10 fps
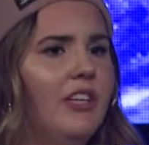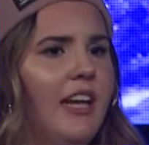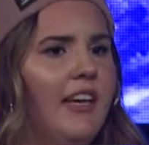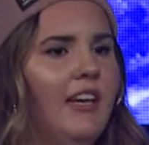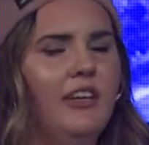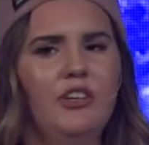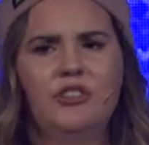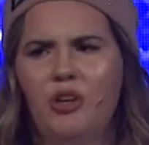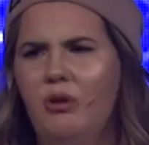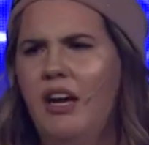like you
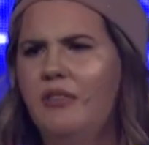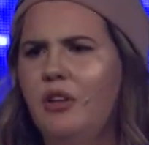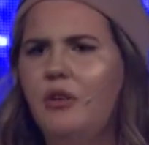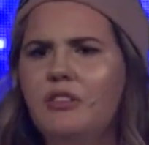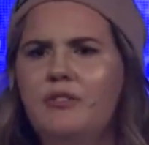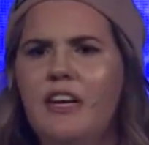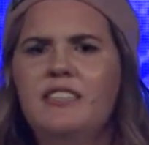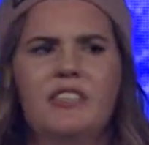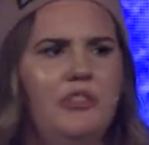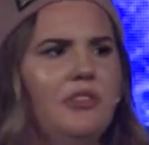don't have close
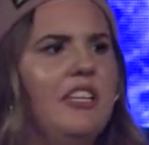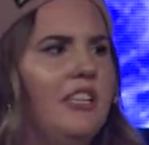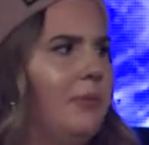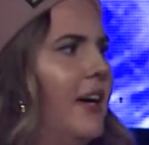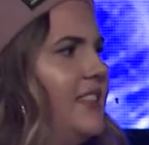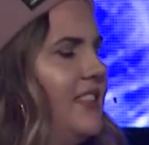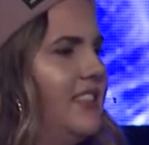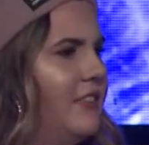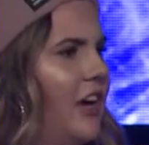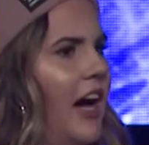friends and you need the presence
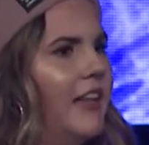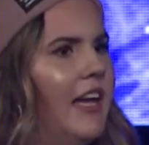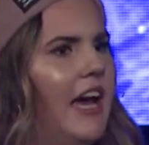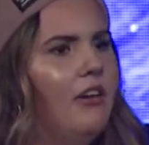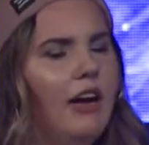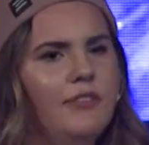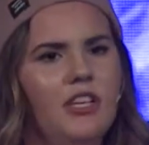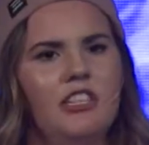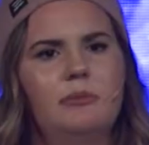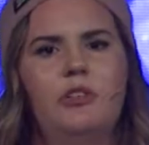of God, that how I've
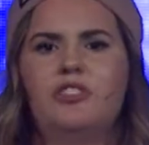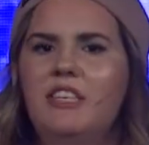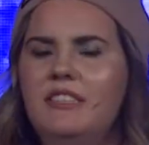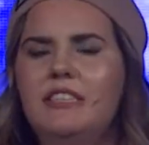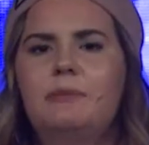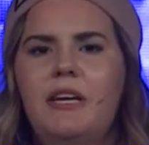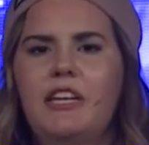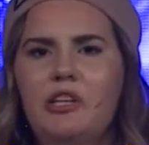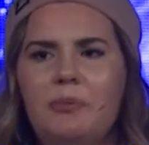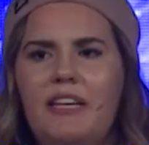talked about Jesus
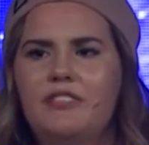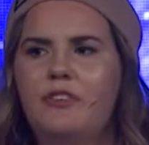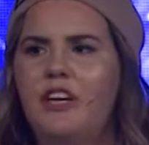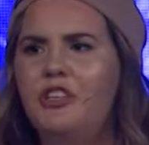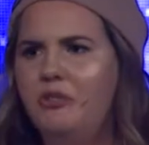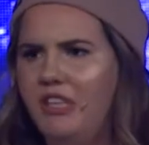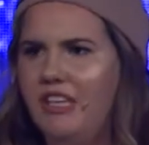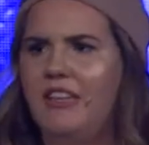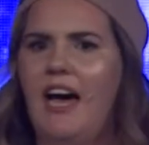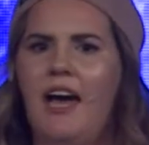being your best friend, you
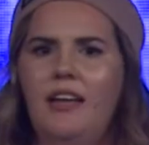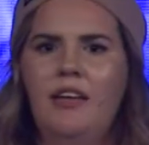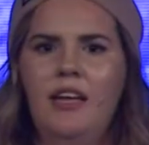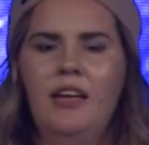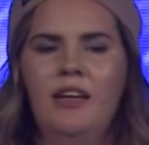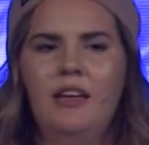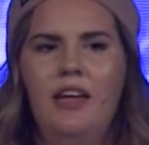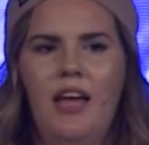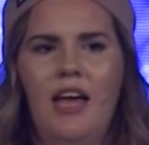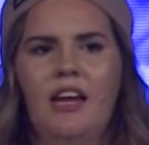need that.
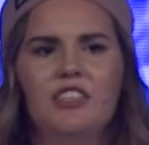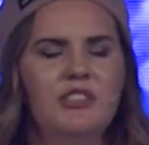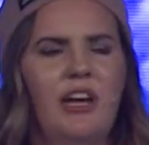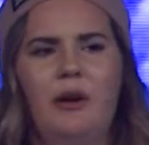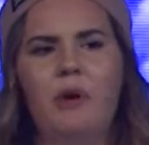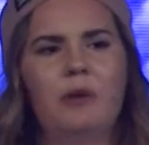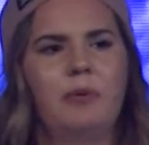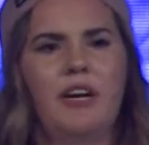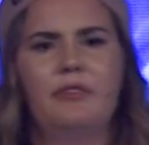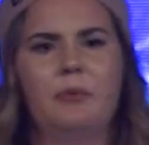And I want to
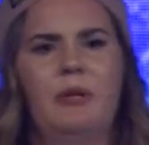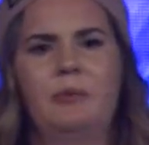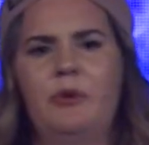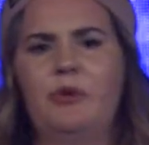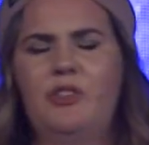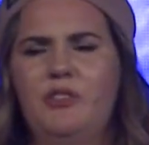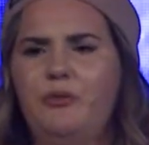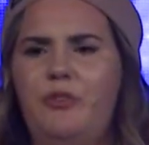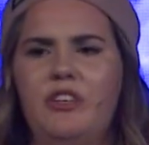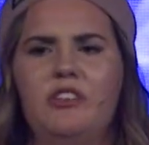pray for people who you
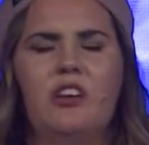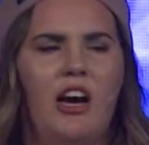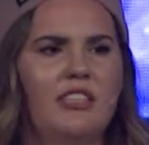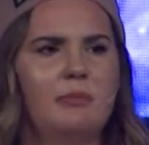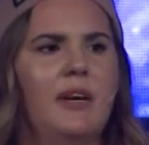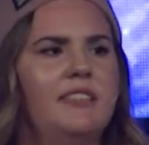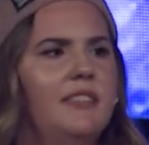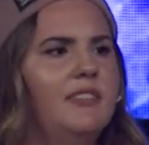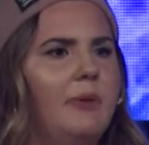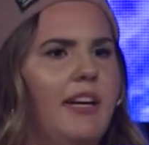feel God's
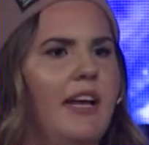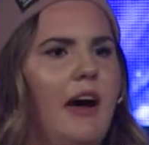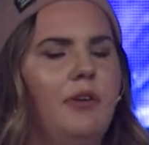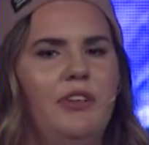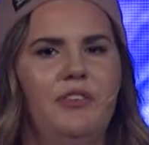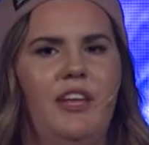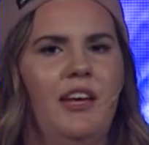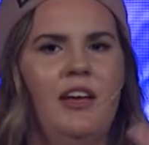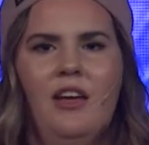presence right now and you think,